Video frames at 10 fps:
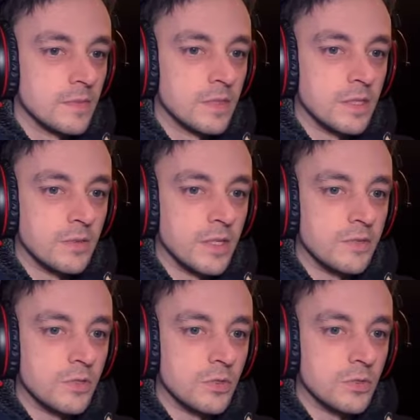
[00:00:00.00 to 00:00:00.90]
Okay, we
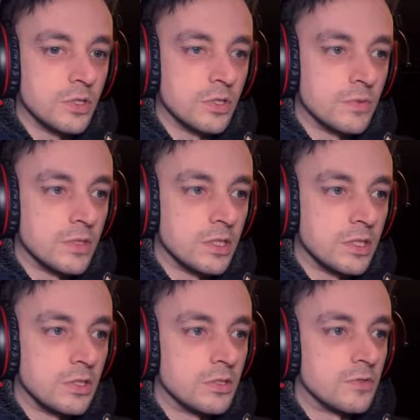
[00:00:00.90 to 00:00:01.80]
have torches, which
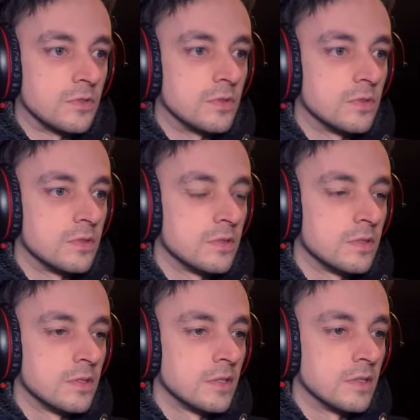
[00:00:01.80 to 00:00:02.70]
is useful.
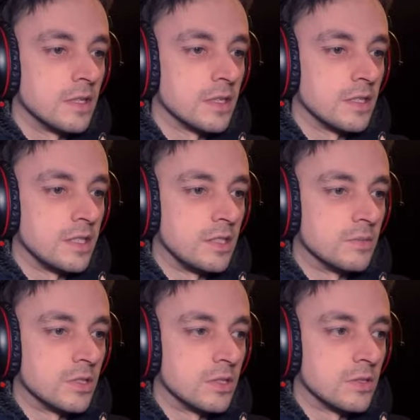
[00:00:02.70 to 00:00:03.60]
I'm going to need
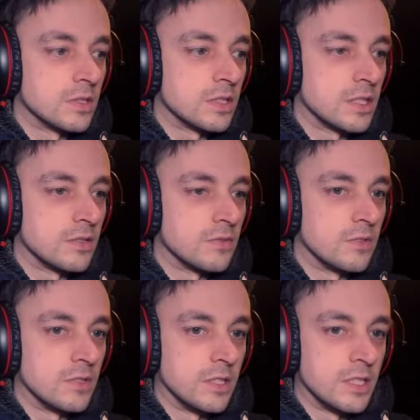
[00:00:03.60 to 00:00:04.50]
them soon, because it's getting
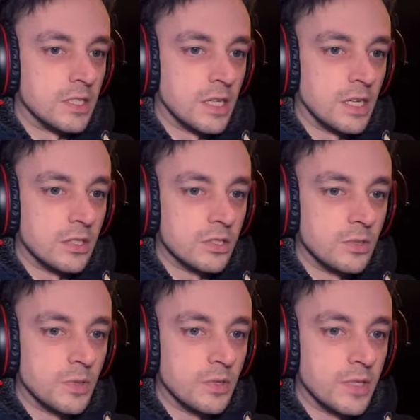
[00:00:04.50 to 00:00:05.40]
really dark
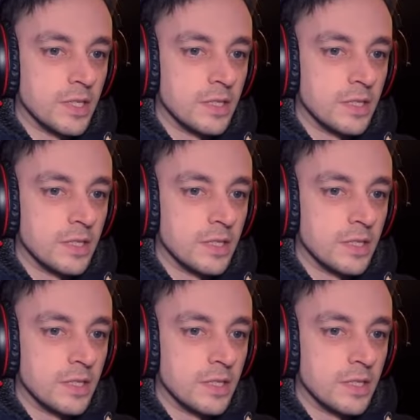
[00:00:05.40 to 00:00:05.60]
super quick.